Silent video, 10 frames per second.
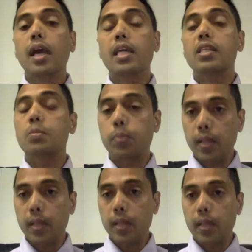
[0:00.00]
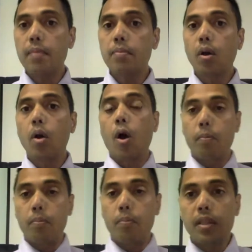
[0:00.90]
explain them or
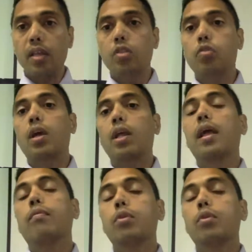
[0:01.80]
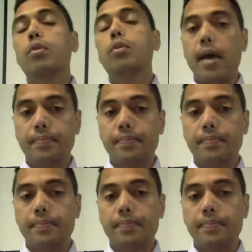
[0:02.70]
bring that threat level down.